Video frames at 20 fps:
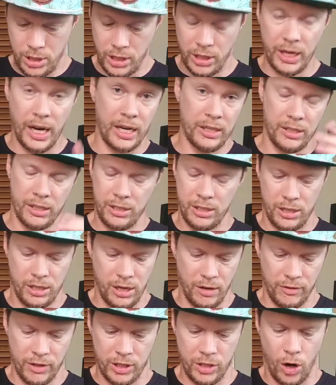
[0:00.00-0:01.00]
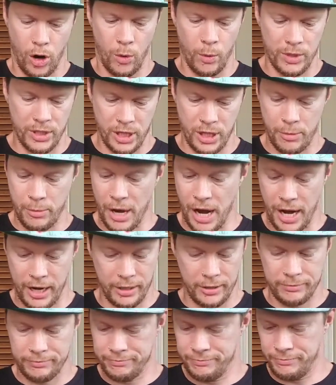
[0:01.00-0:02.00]
And guys, this is stuff that's always in the
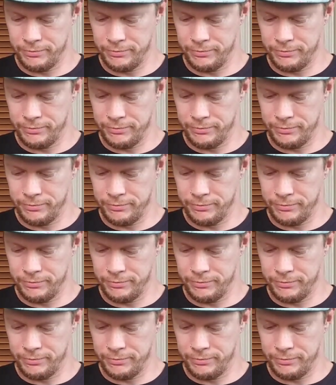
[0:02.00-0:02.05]
bag.